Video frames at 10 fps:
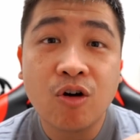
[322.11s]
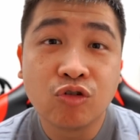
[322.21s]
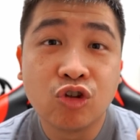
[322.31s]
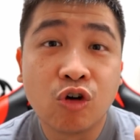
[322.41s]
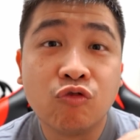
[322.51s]

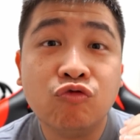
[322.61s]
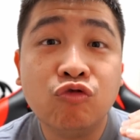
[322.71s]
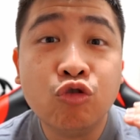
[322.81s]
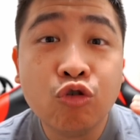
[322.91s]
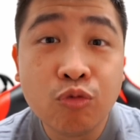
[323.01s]
out your
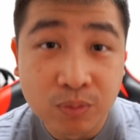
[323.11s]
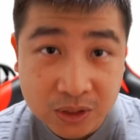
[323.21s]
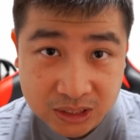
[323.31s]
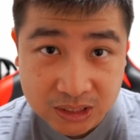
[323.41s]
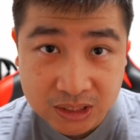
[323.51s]

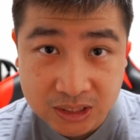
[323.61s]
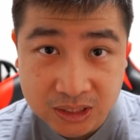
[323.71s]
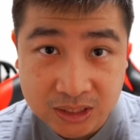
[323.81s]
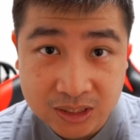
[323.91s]
rooms,